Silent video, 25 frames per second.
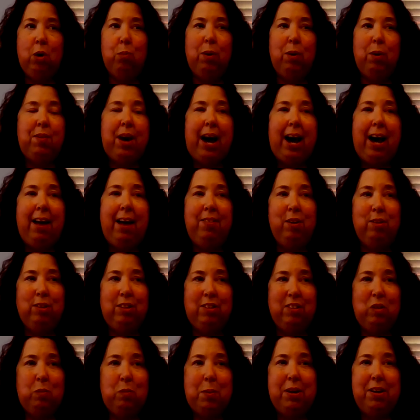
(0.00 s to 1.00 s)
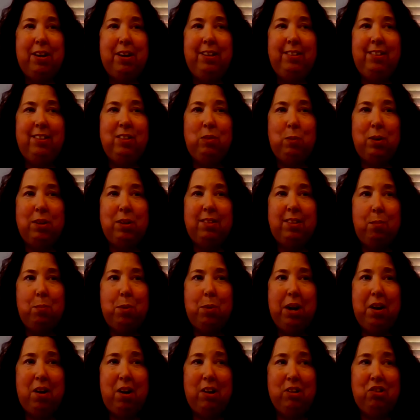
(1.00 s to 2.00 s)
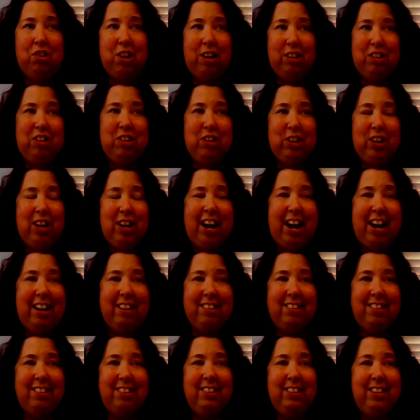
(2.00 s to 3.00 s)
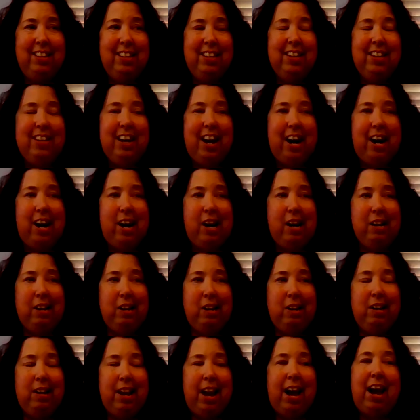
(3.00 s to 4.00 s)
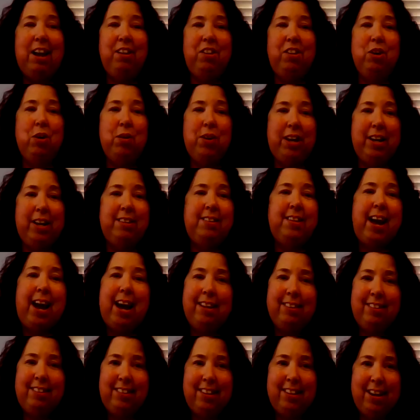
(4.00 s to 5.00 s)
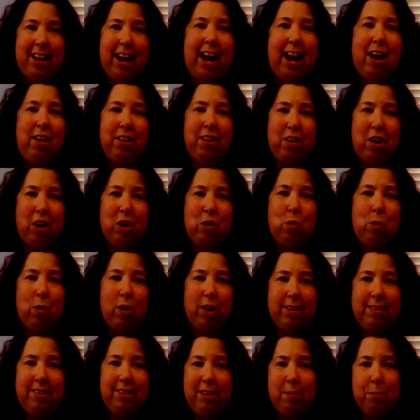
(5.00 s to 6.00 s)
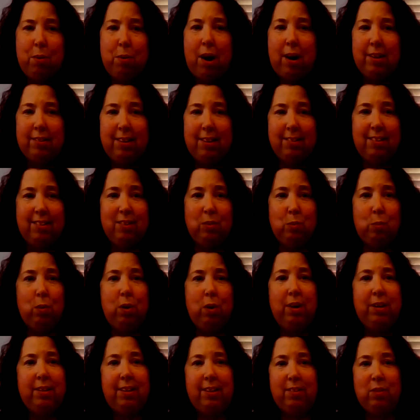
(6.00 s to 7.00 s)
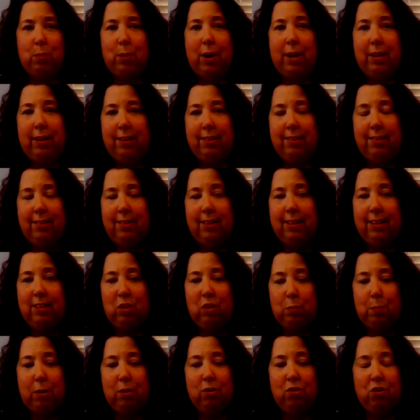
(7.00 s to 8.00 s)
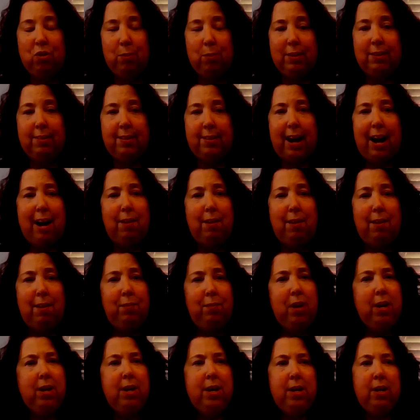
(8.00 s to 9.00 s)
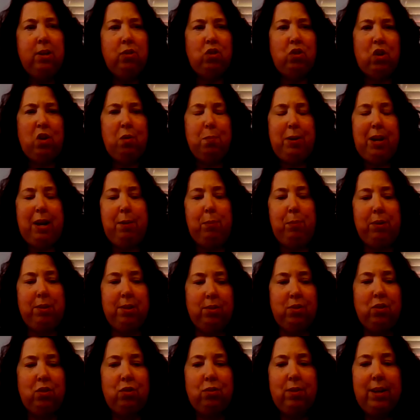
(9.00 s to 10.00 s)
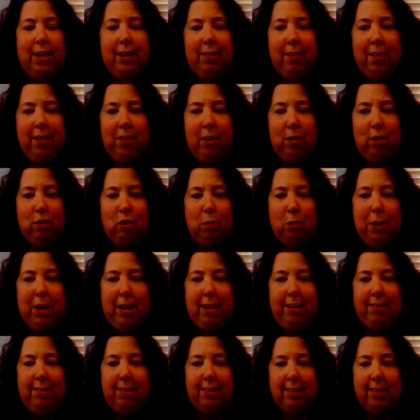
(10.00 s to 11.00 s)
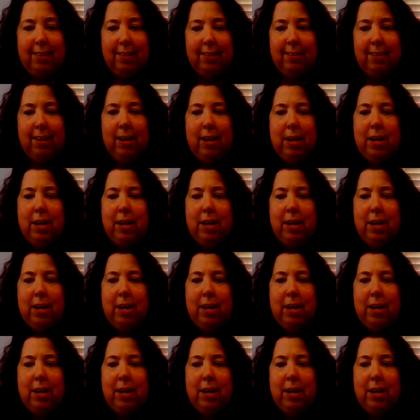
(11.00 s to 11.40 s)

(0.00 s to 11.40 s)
We've had those experiences where someone at our shelter has had to go get a test, and how did our quarantine processes work, as well as exposure with staff. So you've been able to strengthen those pieces.